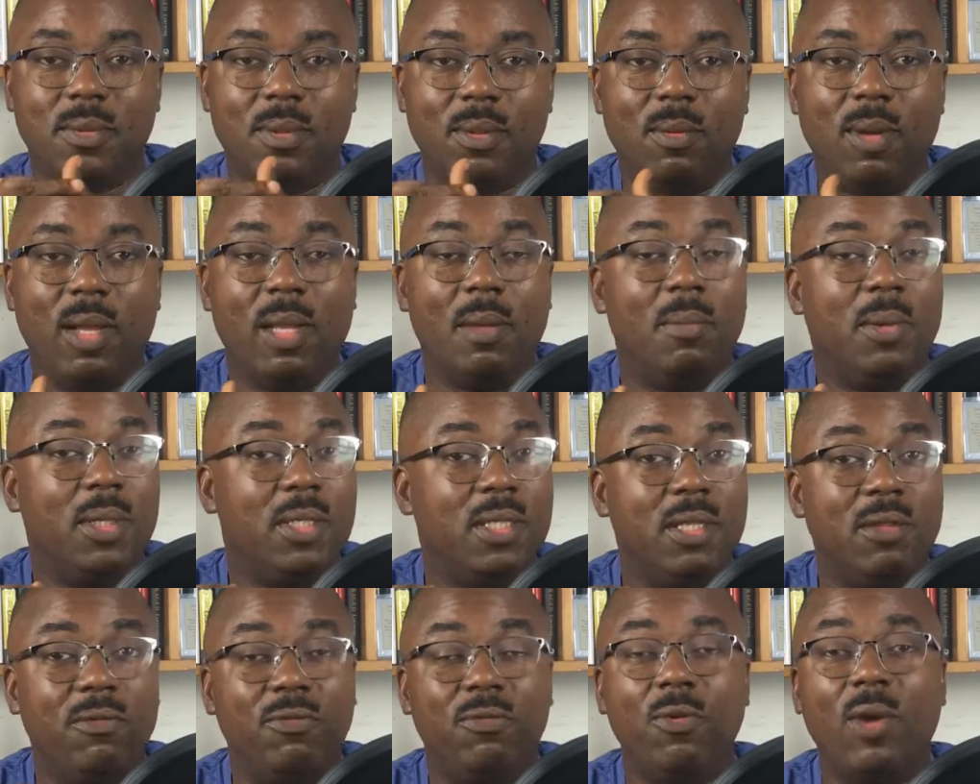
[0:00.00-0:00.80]

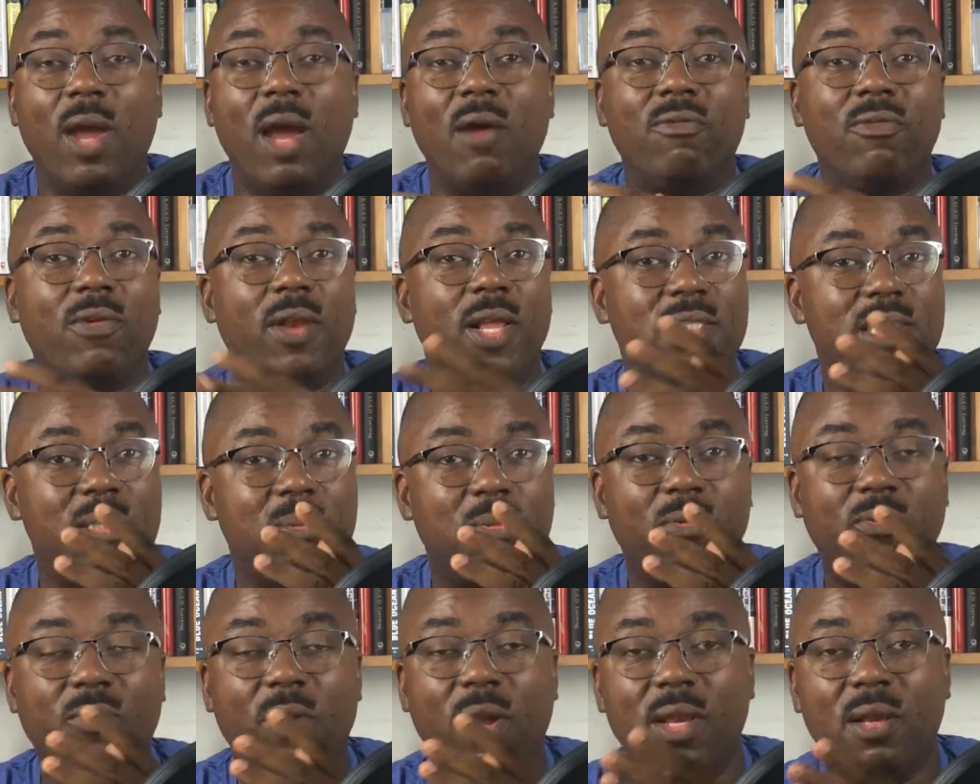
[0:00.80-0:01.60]
But if you are
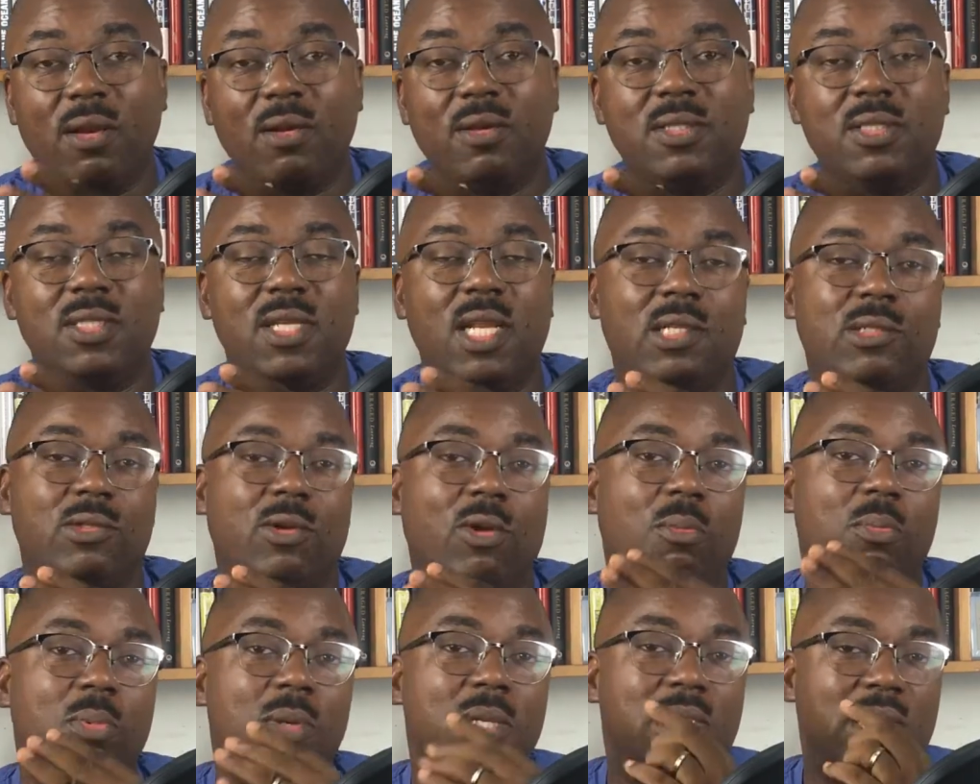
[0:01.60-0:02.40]
flexible for any reason at
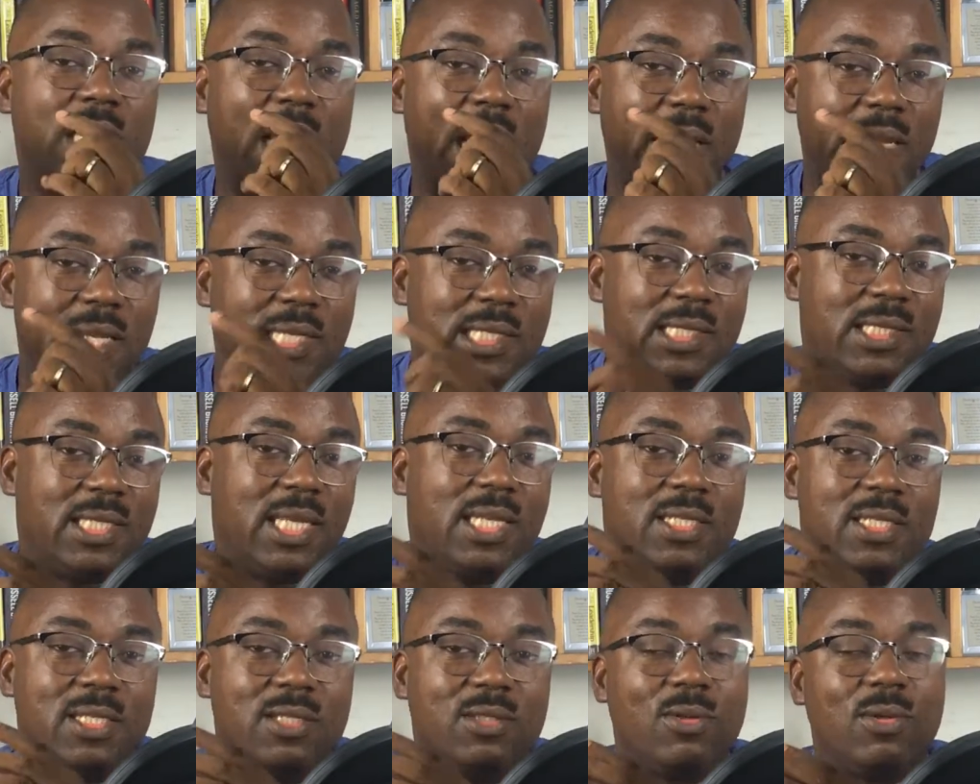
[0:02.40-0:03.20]
all, please kindly
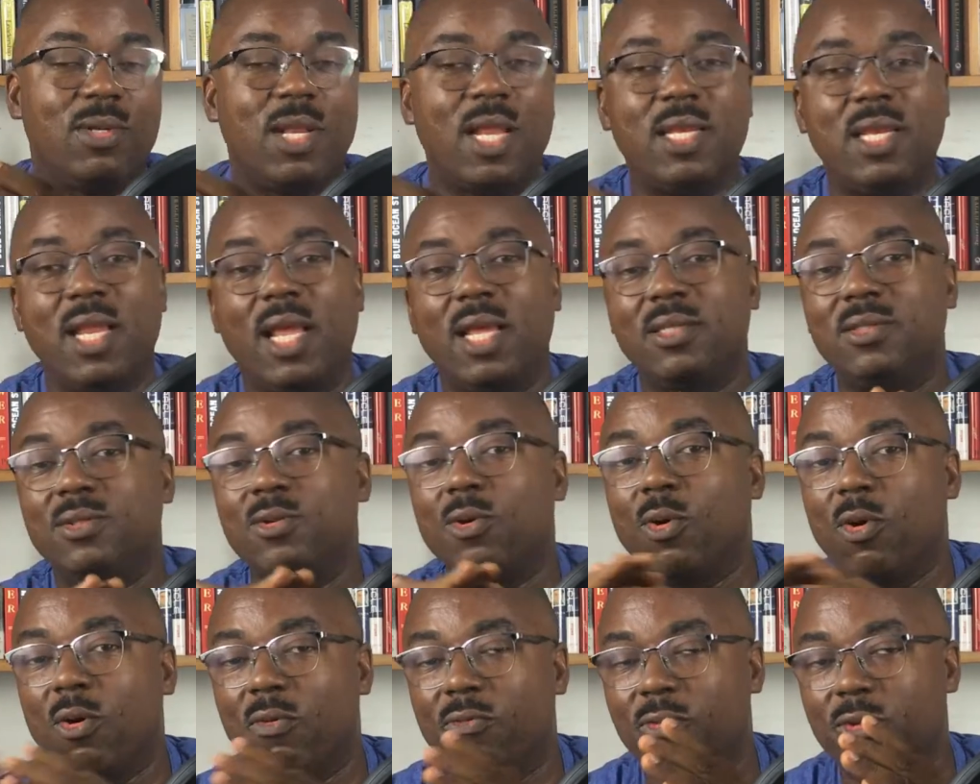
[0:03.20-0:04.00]
state it so that there is no
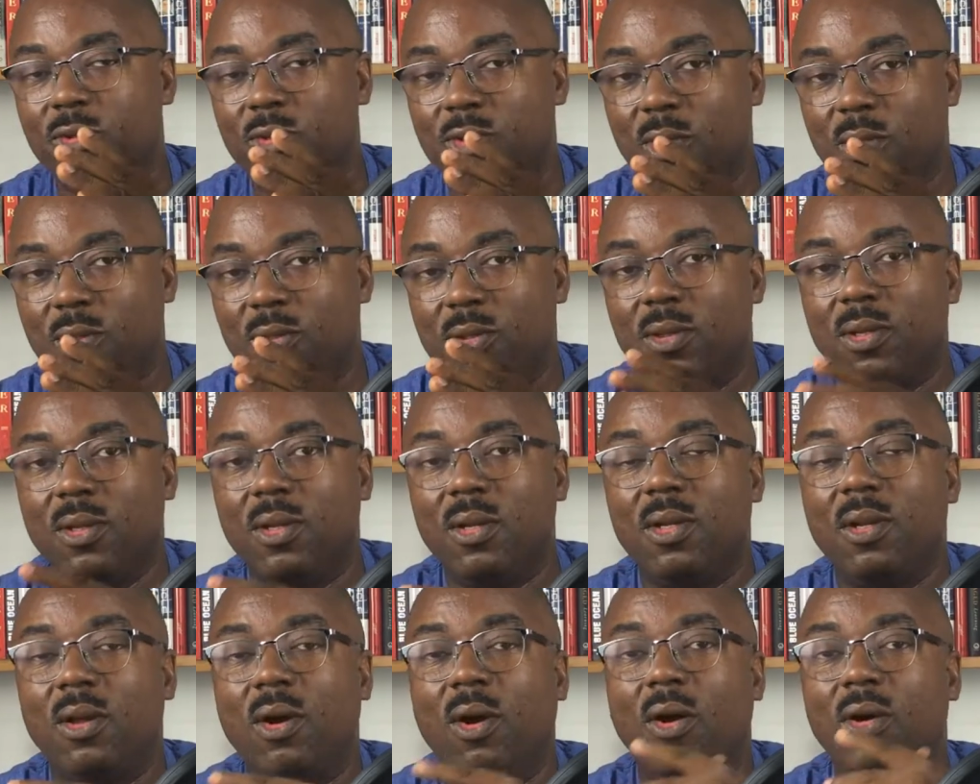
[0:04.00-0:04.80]
confusion
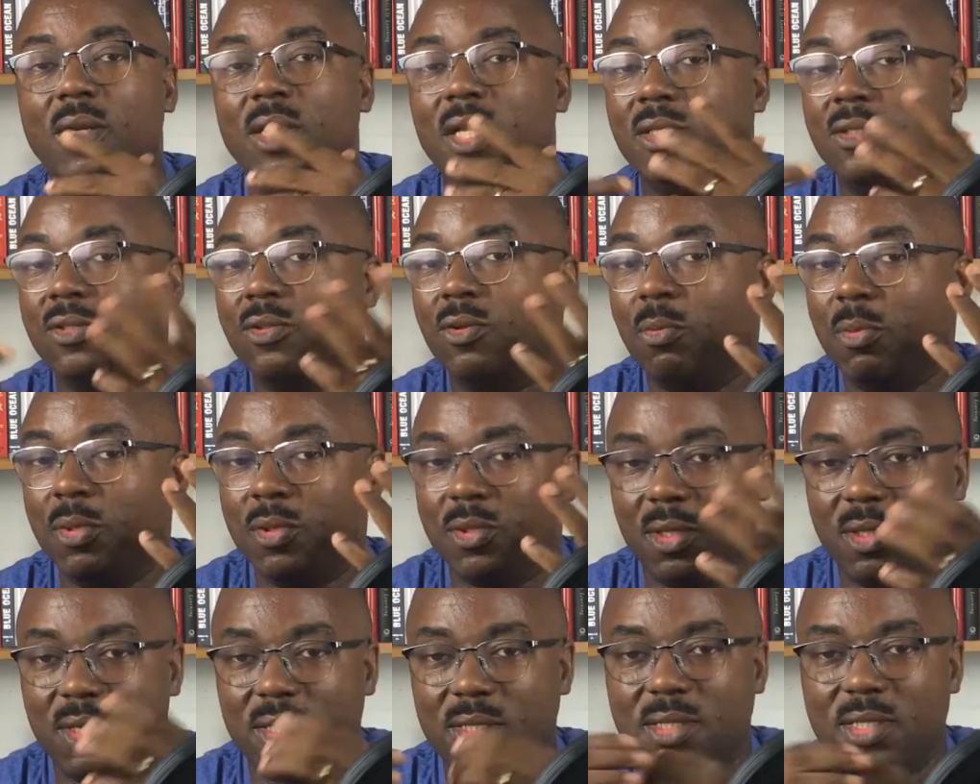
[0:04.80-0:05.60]
or there's no
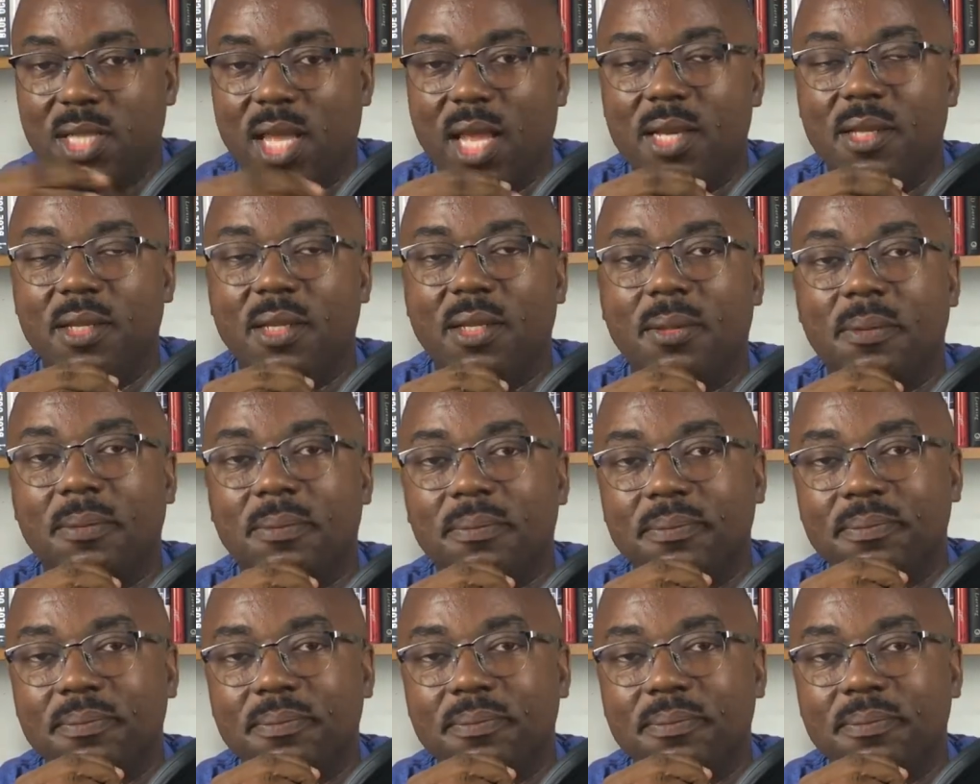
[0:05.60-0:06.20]
misunderstanding.